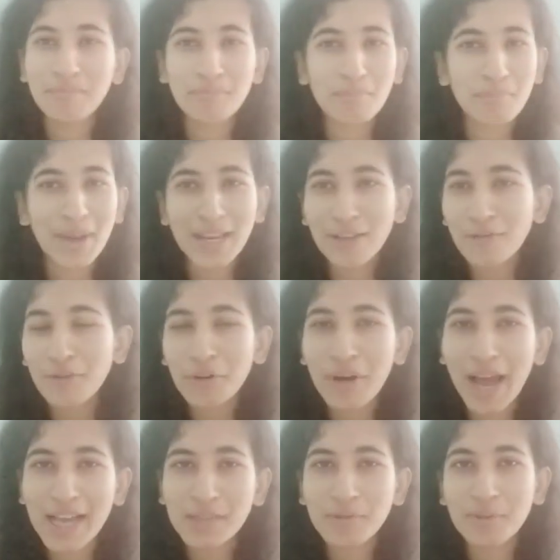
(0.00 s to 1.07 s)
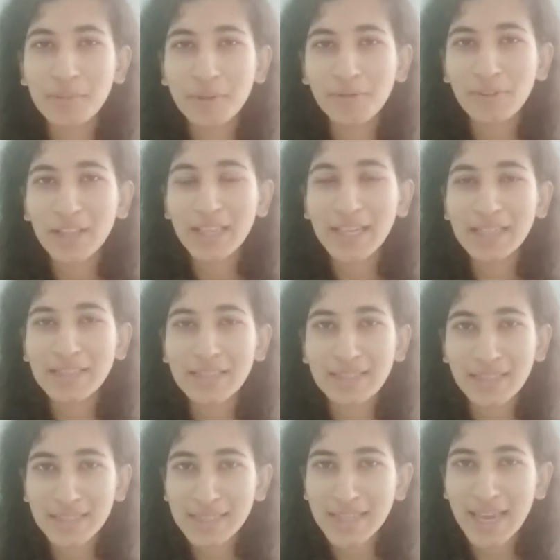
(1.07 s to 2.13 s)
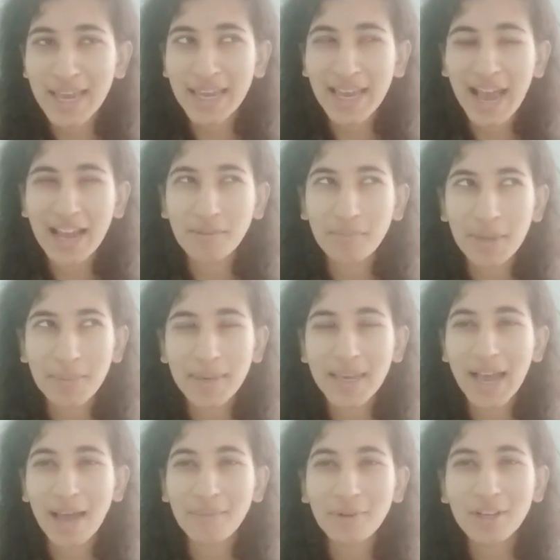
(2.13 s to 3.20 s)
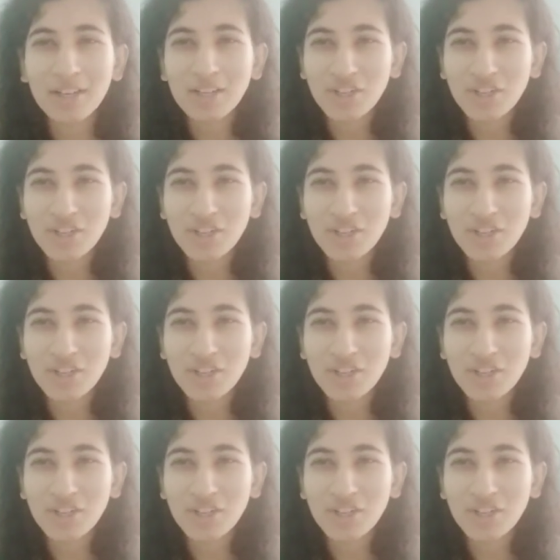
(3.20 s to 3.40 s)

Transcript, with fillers: many of you guys would be feeling this thing and maybe i'm going